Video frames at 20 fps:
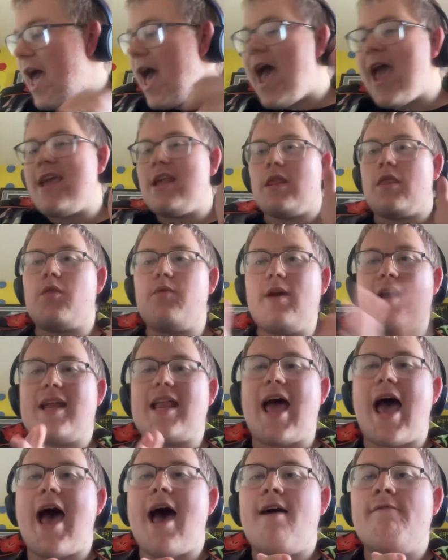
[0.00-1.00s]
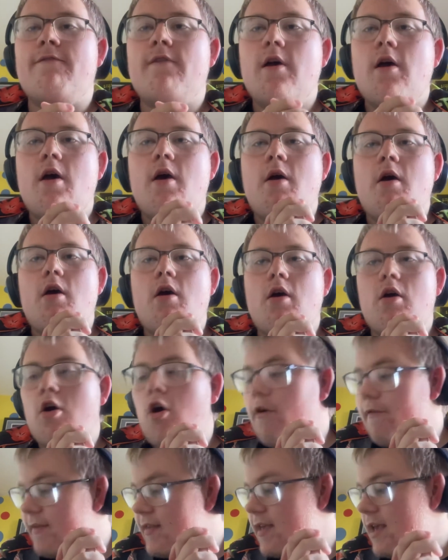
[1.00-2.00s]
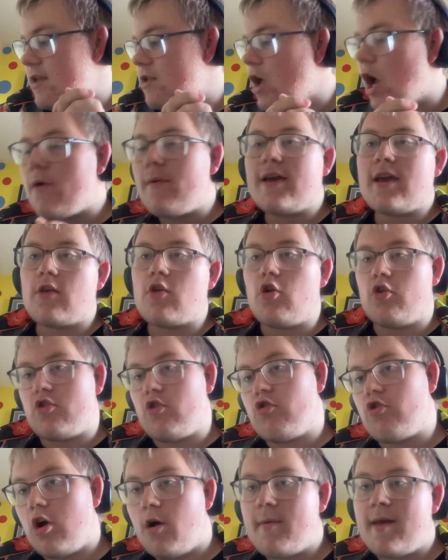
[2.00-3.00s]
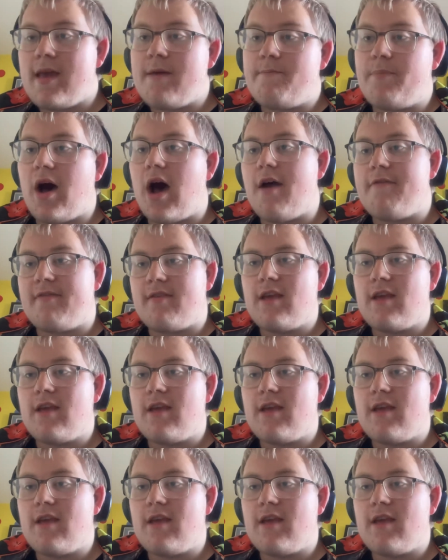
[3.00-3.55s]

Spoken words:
8th, we're going to have, obviously, Nightwing is also Tommy, but